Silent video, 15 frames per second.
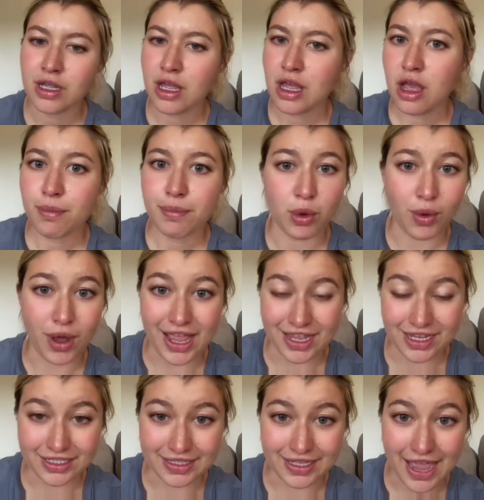But why
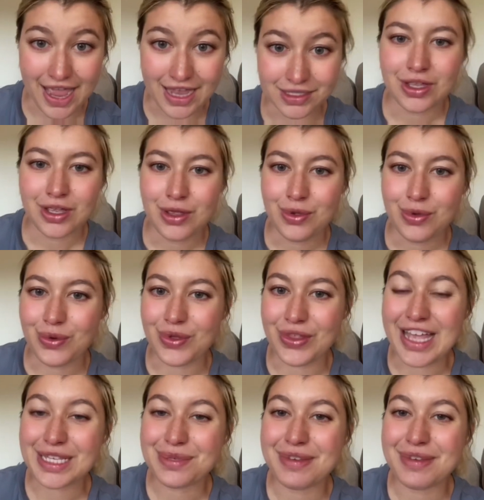is that? Well, that's